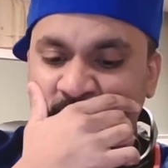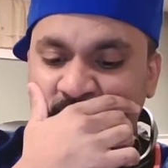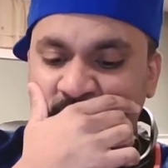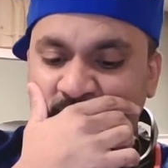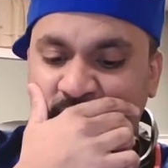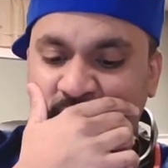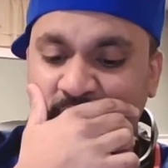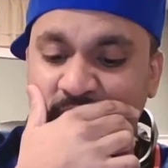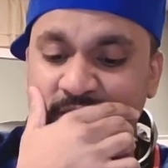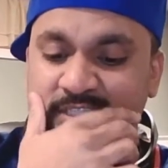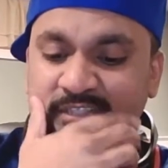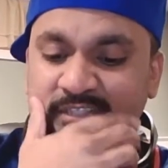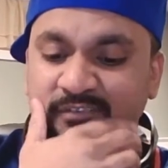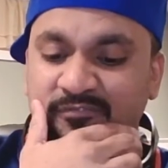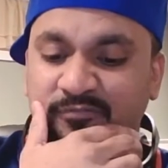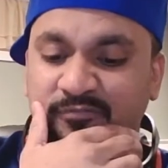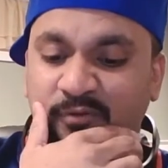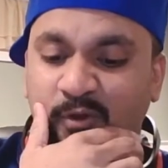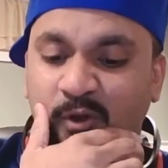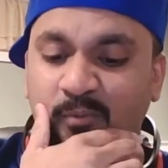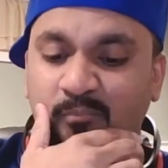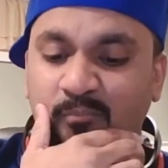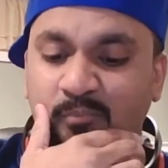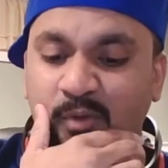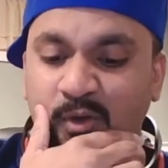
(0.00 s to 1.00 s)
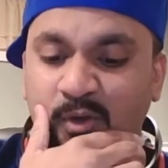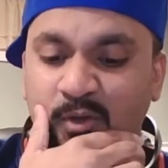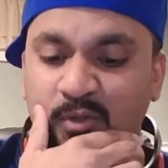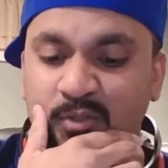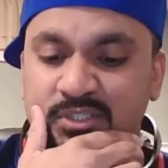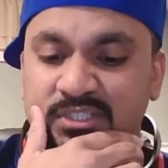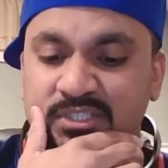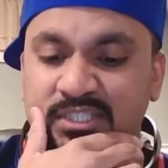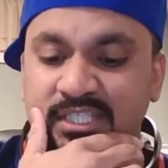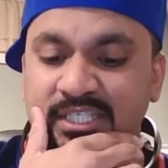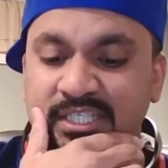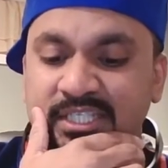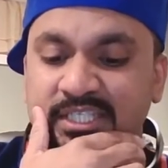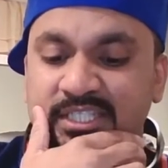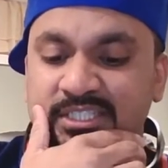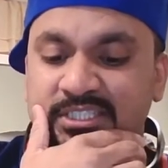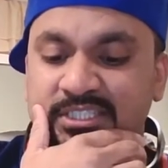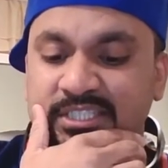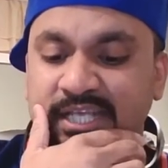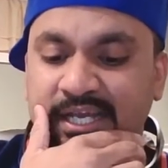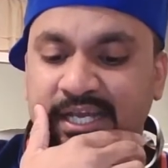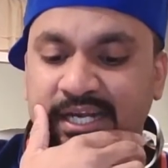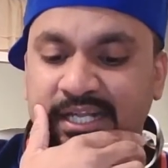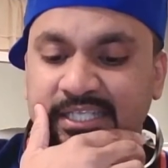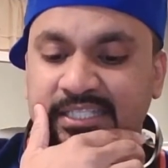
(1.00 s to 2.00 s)
First and foremost,
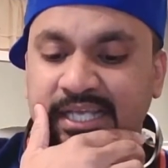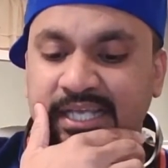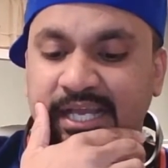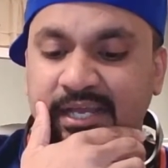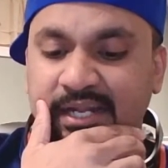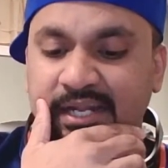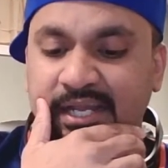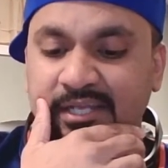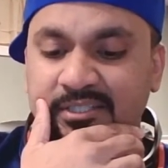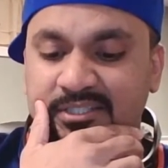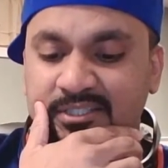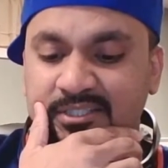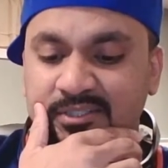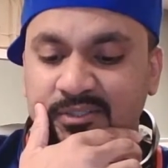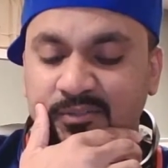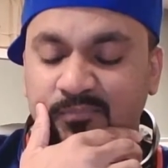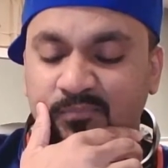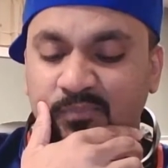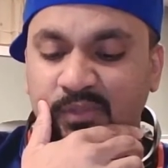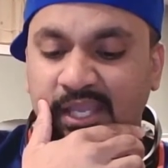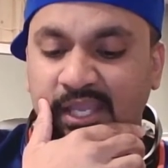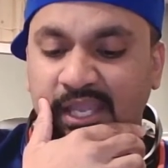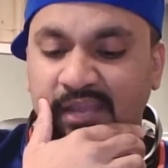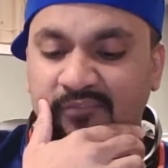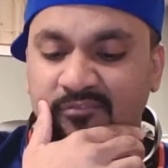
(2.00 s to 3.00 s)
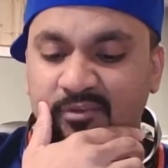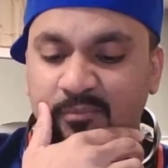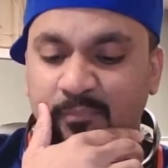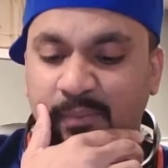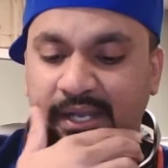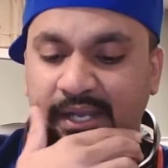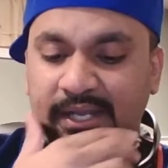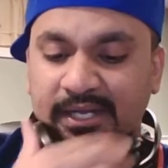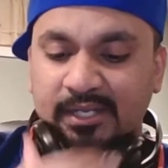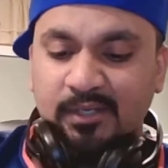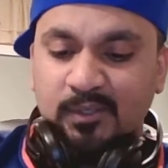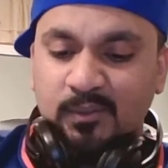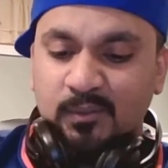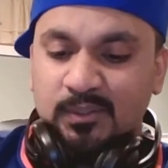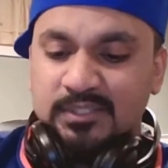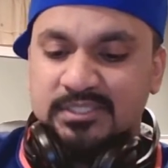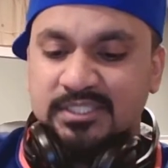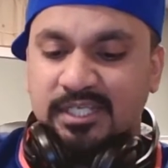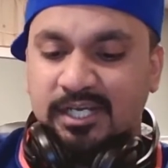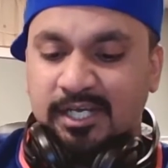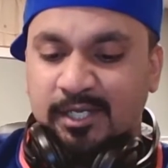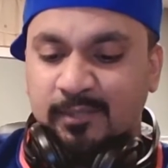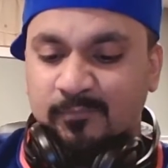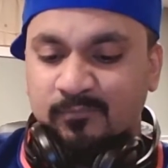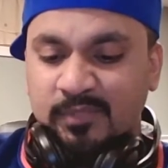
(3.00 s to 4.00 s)
shout out, shout out to everybody who was,
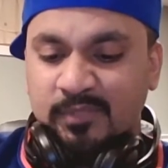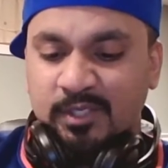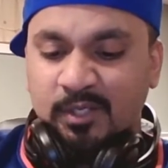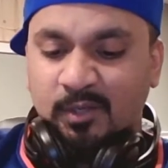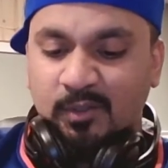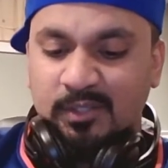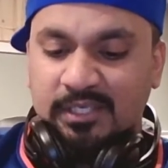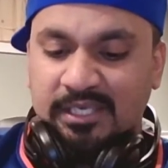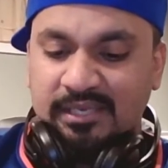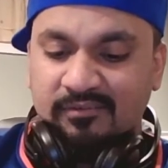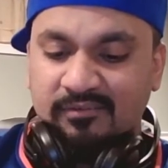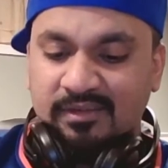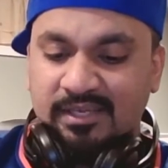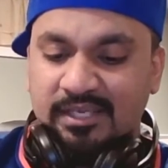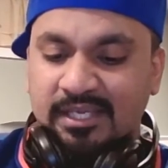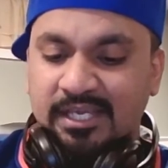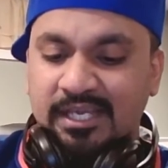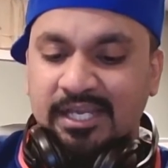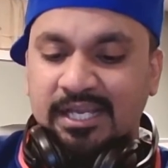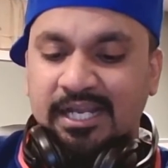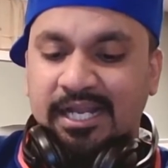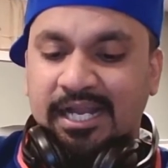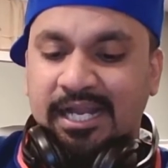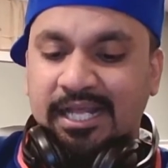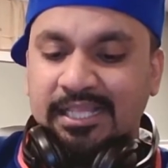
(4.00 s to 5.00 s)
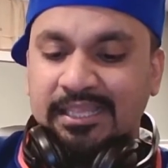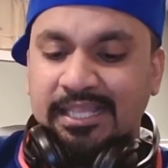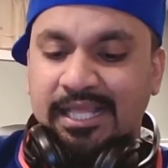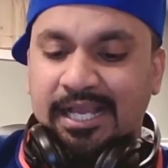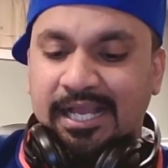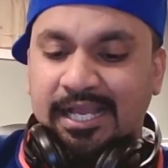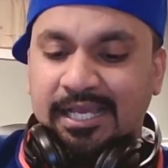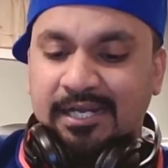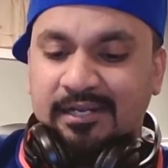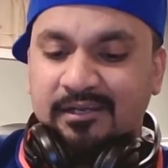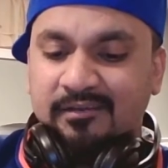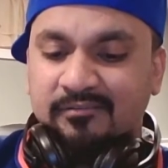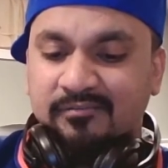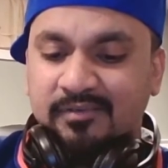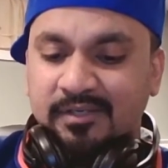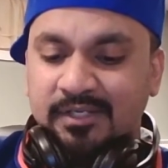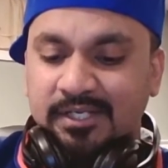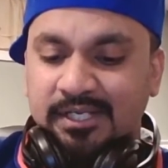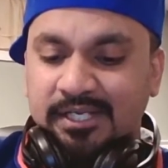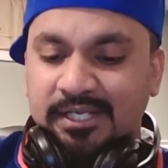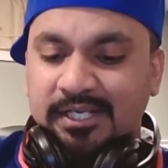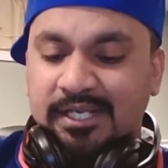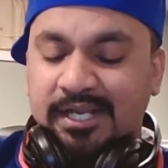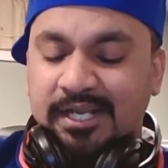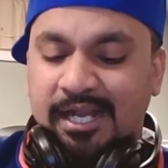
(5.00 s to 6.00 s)
um, you know, giving a lot of
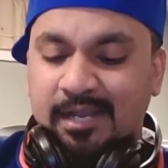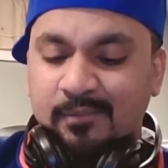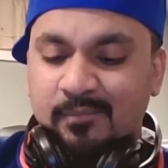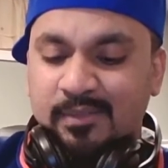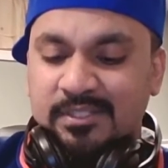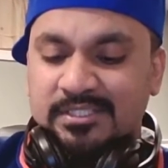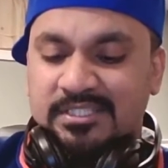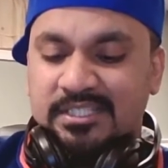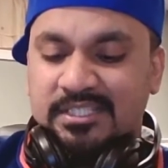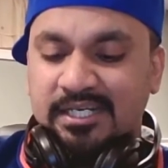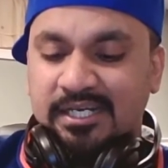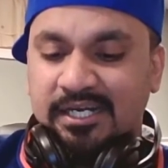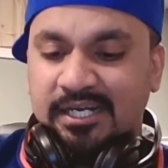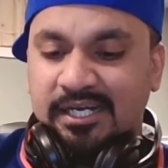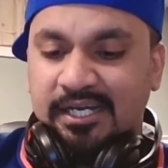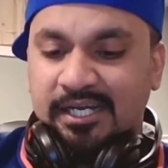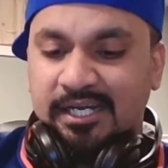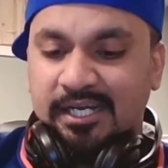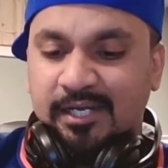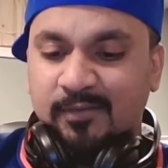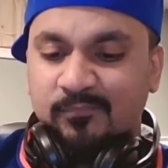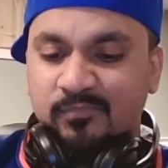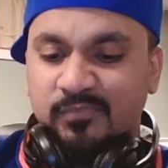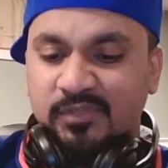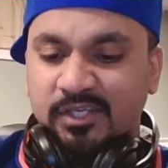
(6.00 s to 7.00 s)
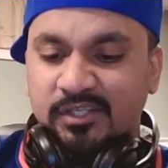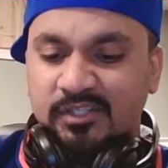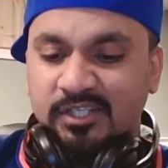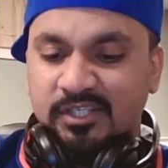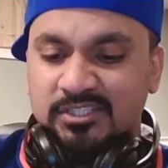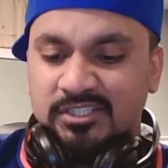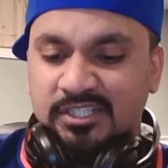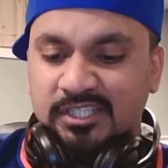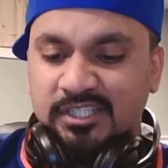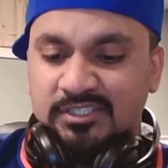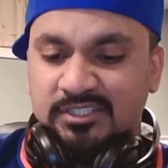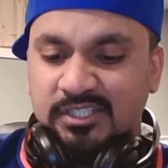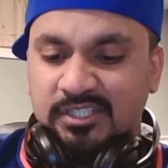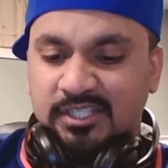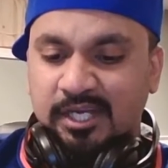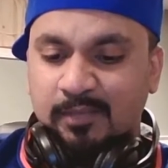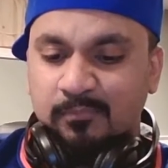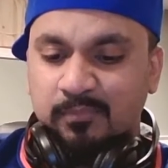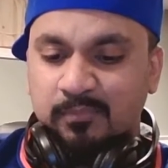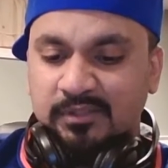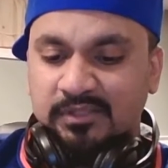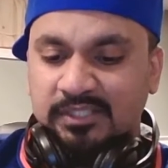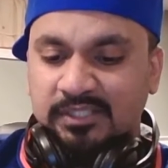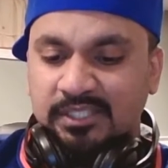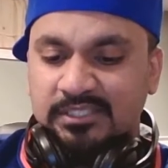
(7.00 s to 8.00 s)
comments here. Uh, there, there's there's a
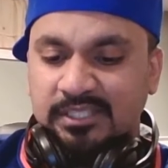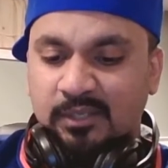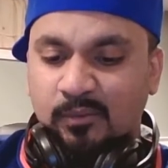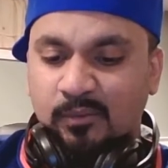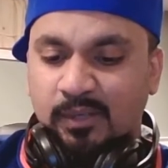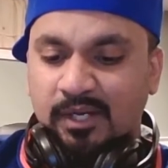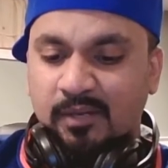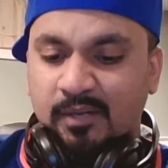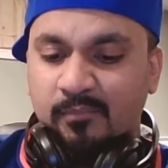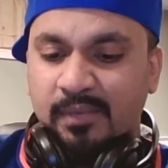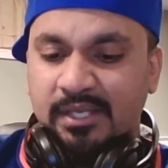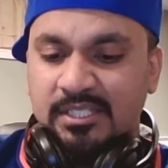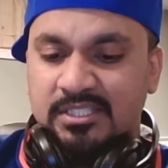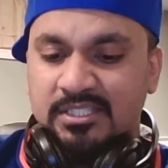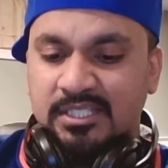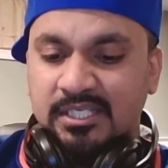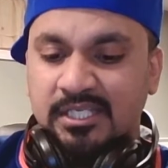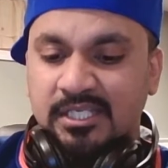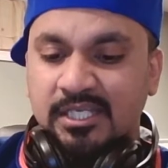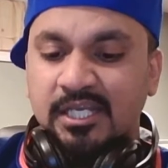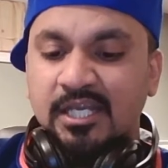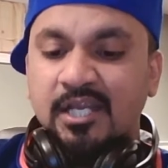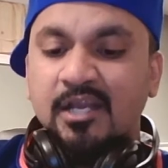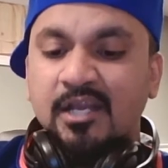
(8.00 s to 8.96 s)
couple things I want to mention.